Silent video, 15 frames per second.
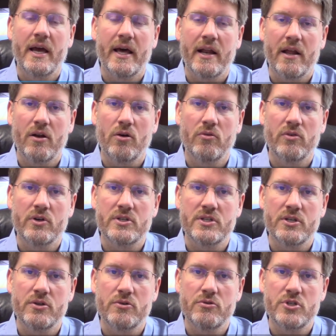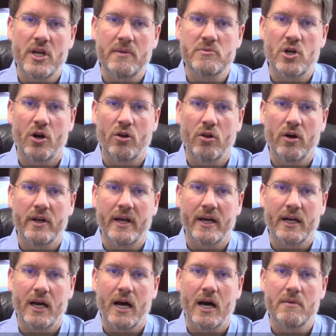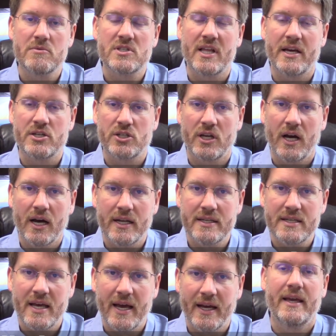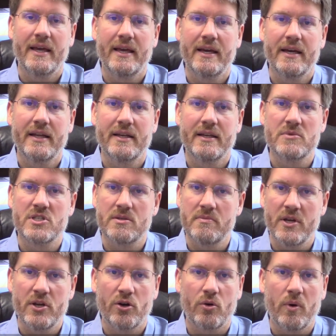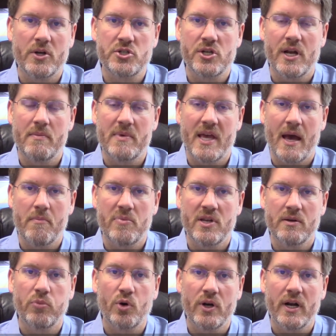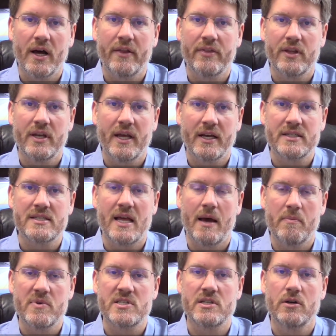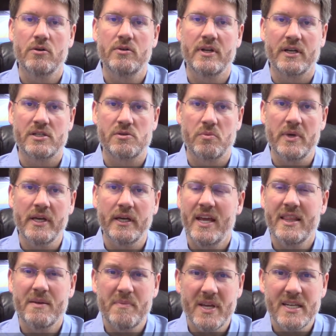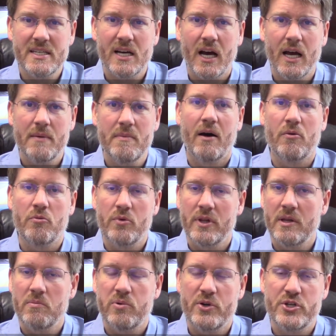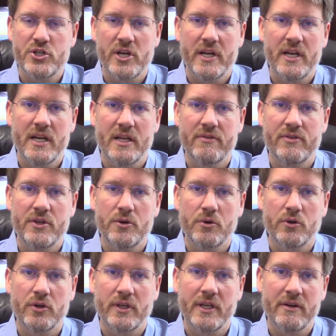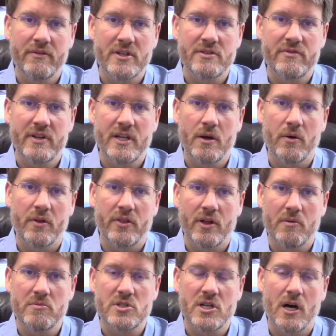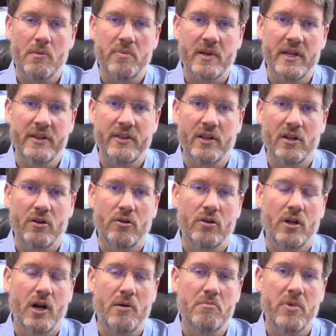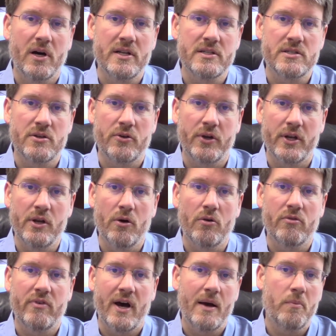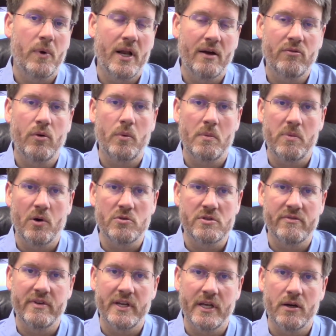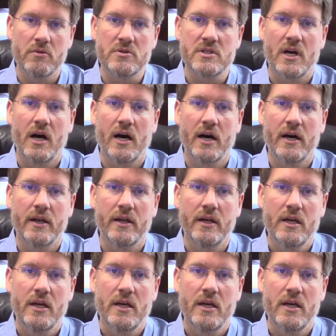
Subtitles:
head on over to jameshartlaw.com/contact and submit your question. I'd be happy to put it on the next episode next week. In the meantime, I would really appreciate it if you could give this video a thumbs up and hit the little alarm button so you get notified whenever we post videos on